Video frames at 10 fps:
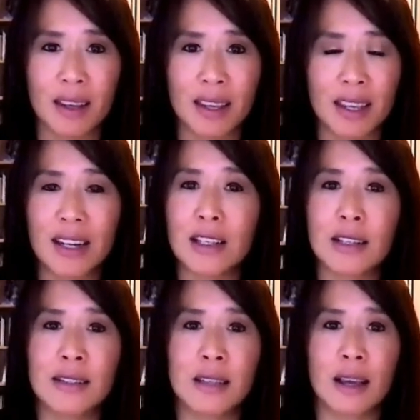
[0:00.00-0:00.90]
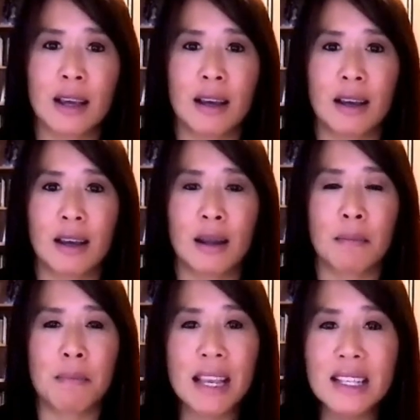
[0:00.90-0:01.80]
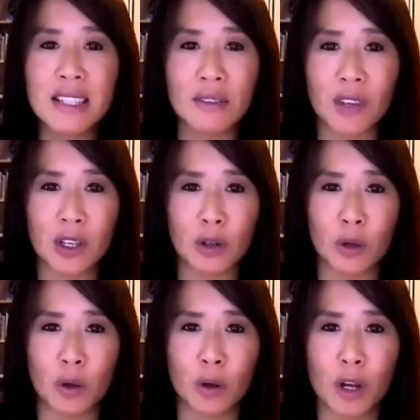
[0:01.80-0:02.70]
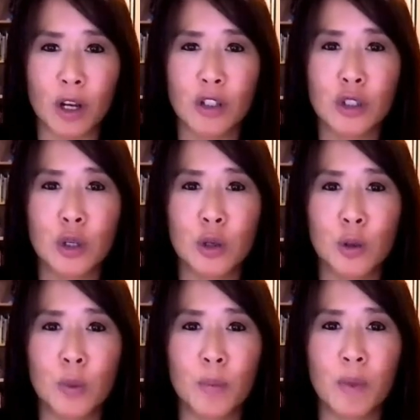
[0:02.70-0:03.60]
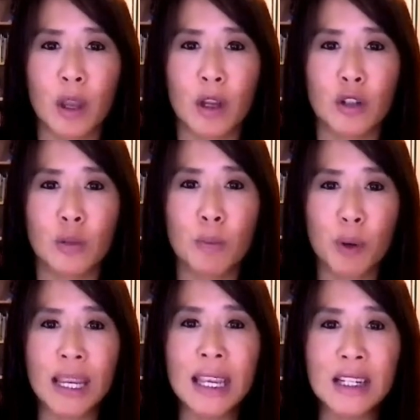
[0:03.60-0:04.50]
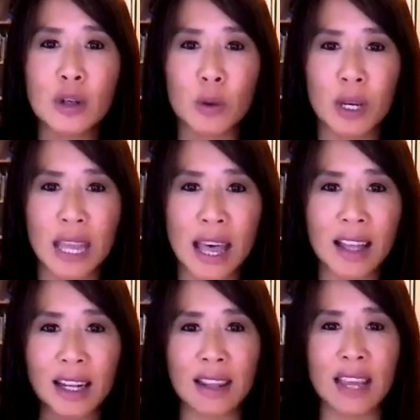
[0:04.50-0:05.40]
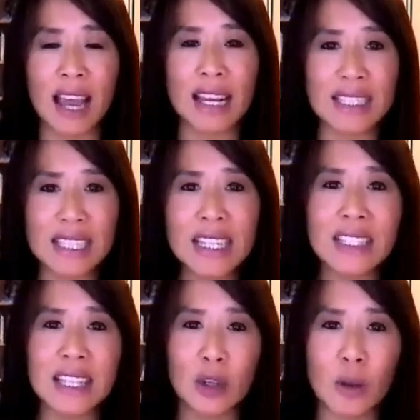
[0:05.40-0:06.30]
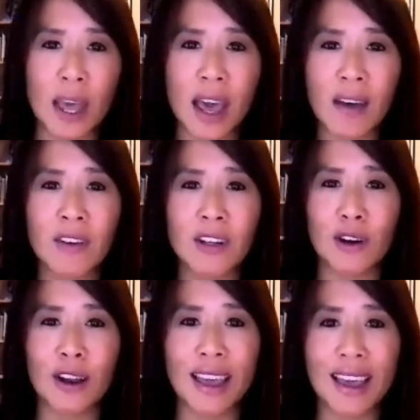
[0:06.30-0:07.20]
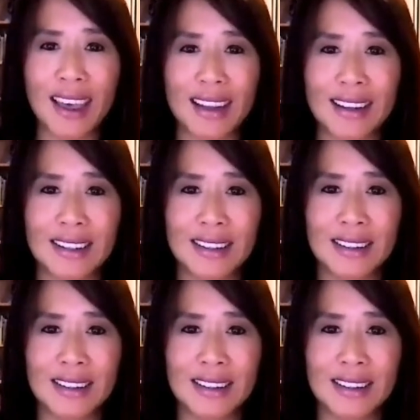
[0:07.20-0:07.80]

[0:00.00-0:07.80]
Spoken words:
it is an amazing vehicle to bring into reality the ideas that you have in your head.